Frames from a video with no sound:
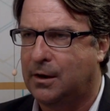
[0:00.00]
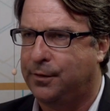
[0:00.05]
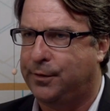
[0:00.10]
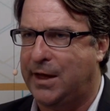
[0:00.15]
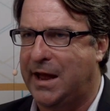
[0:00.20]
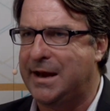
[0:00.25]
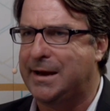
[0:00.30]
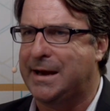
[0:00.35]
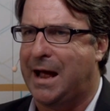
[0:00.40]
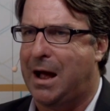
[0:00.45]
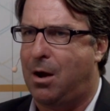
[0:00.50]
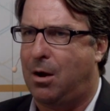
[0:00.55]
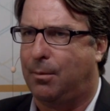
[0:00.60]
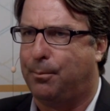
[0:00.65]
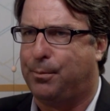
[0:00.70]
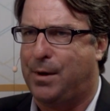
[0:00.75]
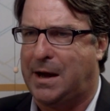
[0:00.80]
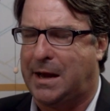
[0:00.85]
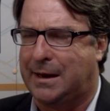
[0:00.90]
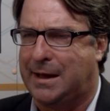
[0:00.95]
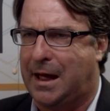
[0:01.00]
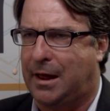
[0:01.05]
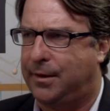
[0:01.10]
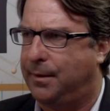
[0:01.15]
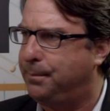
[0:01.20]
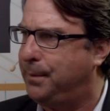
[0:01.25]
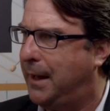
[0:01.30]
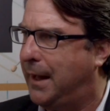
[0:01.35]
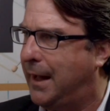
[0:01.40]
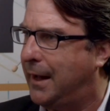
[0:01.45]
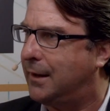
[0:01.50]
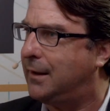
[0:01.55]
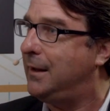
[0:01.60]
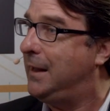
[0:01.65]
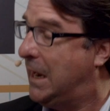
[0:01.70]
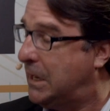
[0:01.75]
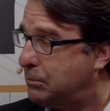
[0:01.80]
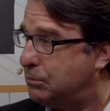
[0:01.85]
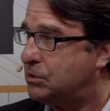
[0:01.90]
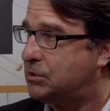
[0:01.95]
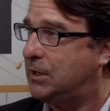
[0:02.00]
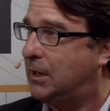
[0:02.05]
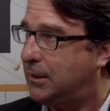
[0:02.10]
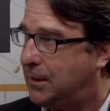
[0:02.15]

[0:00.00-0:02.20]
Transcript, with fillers: They now are breaking out of the pack. Interesting